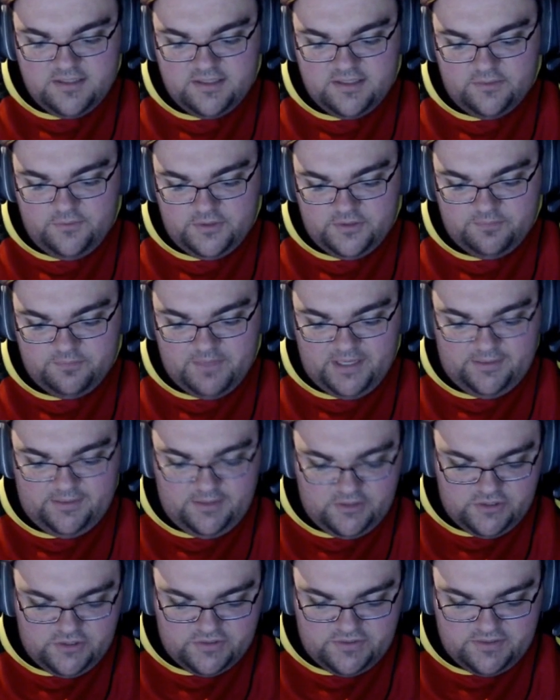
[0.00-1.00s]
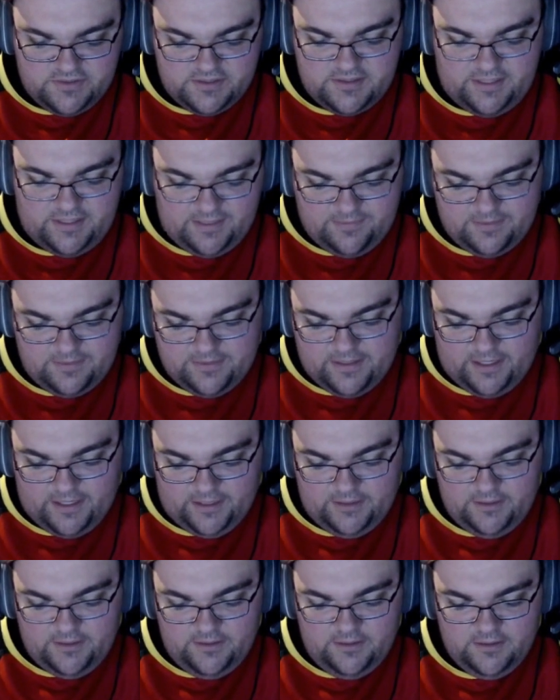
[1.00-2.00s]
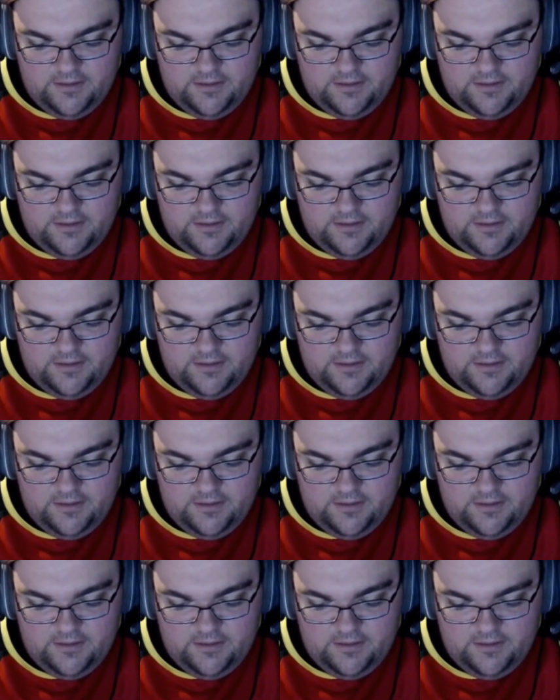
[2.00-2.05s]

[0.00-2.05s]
it was mainly just to stay in the deck